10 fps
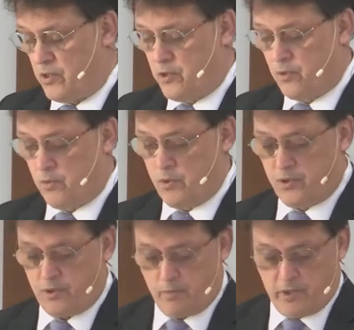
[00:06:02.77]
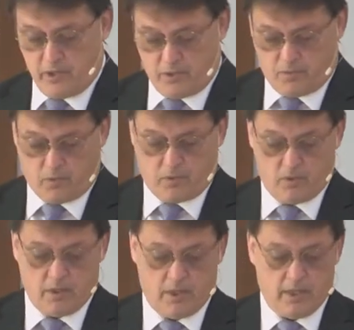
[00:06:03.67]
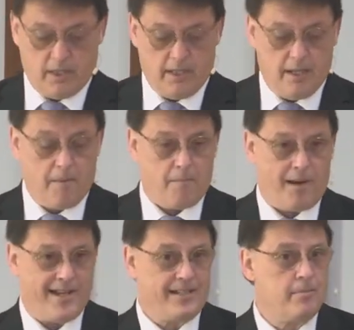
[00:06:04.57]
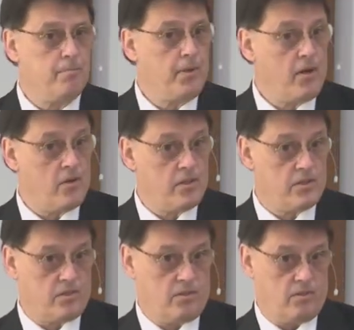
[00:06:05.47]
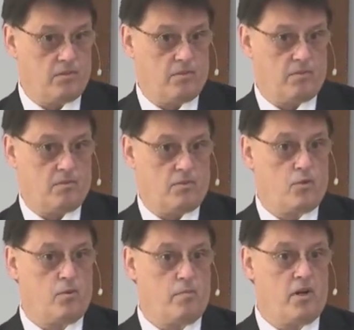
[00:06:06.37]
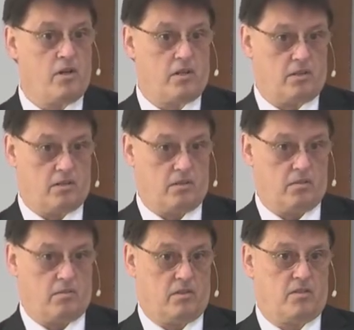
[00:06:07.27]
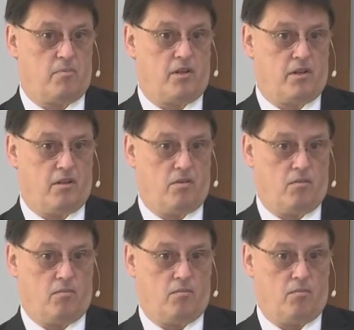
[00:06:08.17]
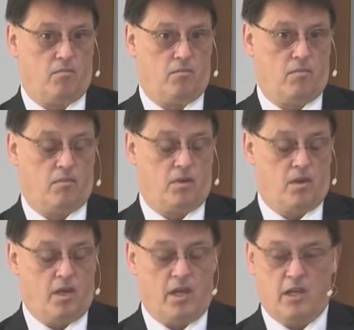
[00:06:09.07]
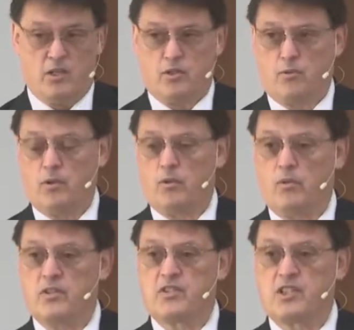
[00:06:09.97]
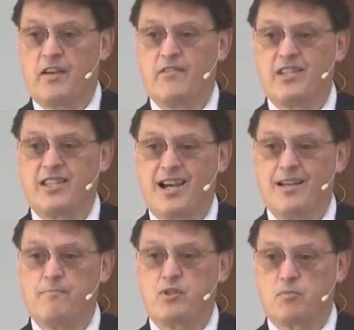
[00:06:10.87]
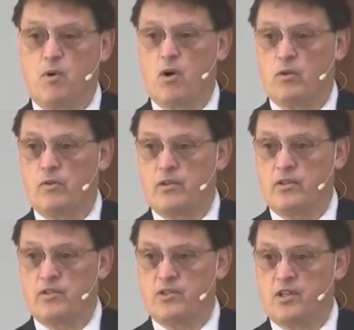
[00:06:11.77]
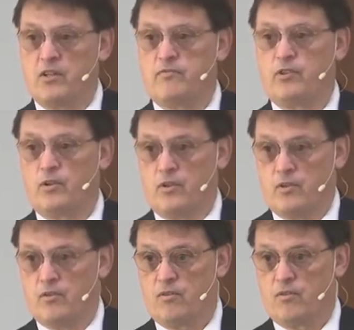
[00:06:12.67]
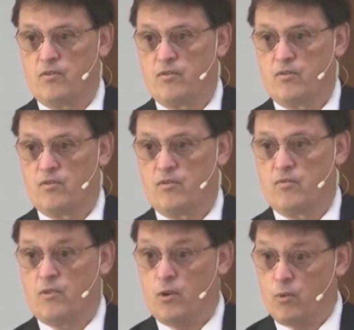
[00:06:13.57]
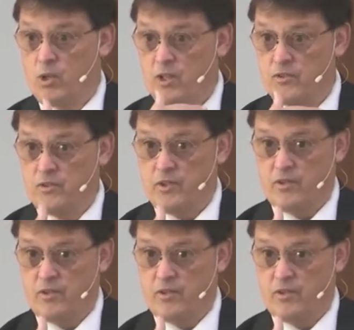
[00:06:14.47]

Jerusalem and Israel, by comparison to America, let's bring it home. Israel is seven times smaller than the state of Florida, the whole country.